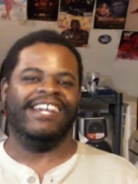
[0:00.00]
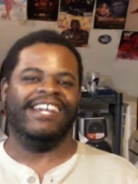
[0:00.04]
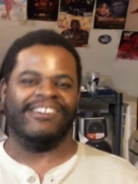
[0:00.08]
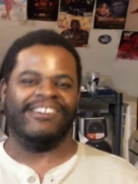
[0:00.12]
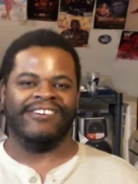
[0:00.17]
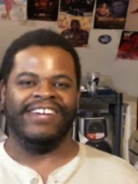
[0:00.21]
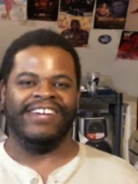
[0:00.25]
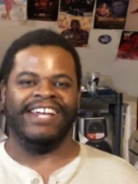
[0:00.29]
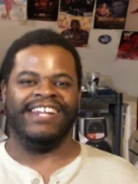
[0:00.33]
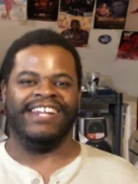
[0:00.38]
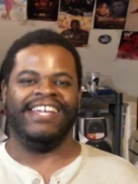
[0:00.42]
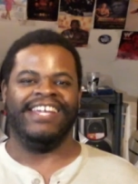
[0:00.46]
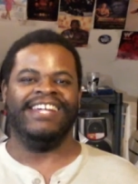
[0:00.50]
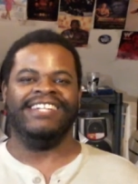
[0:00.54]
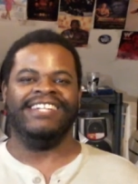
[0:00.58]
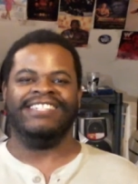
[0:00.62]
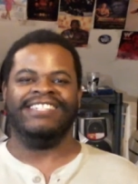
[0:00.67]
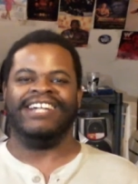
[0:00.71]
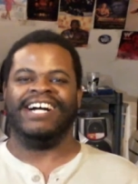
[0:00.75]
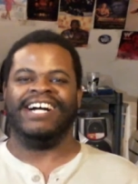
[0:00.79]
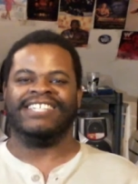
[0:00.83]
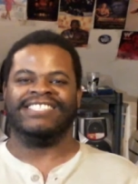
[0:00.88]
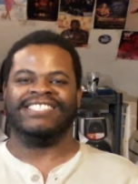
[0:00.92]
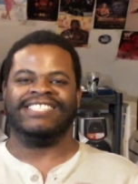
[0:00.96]
internet and
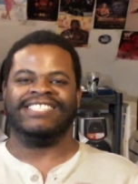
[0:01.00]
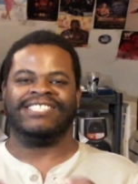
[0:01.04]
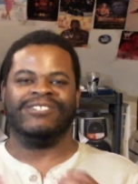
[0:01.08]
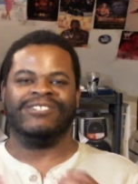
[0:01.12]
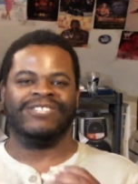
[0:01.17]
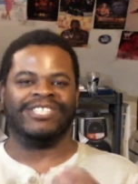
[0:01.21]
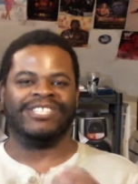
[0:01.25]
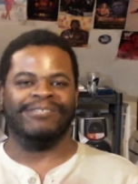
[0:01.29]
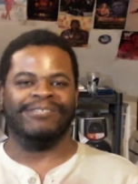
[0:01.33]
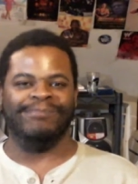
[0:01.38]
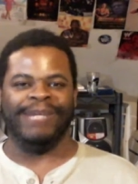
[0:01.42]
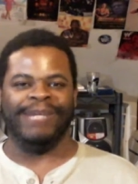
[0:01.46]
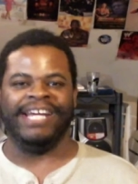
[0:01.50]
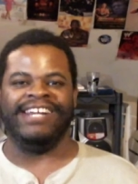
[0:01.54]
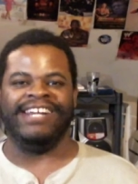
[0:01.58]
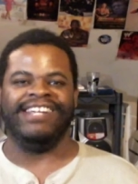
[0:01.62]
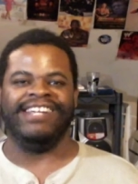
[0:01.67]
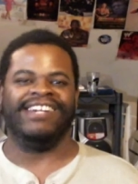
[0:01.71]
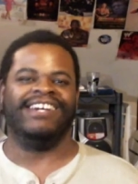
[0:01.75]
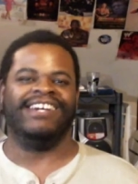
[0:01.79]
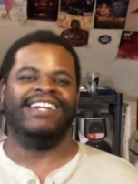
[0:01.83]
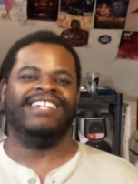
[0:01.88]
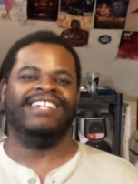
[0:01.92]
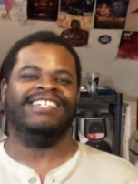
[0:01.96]
dodging social
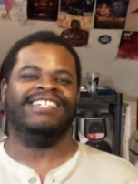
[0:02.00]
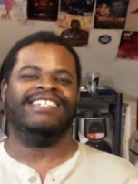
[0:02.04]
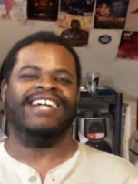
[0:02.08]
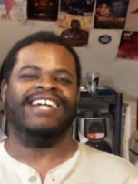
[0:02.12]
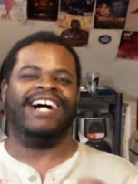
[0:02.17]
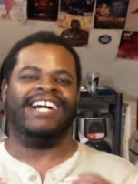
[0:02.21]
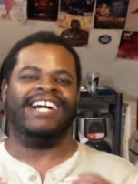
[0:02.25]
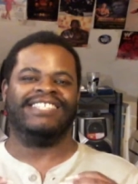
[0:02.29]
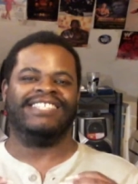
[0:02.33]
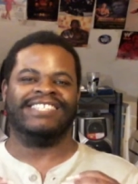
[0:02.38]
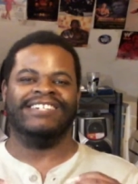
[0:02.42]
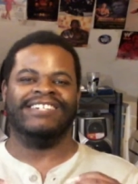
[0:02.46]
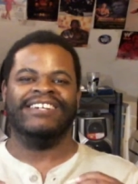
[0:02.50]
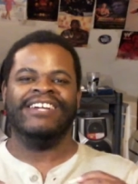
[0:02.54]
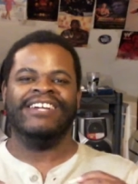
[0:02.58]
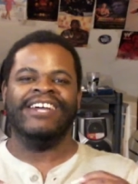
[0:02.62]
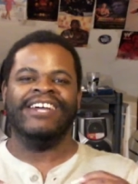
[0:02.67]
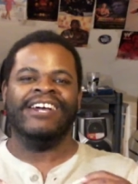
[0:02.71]
media and dodging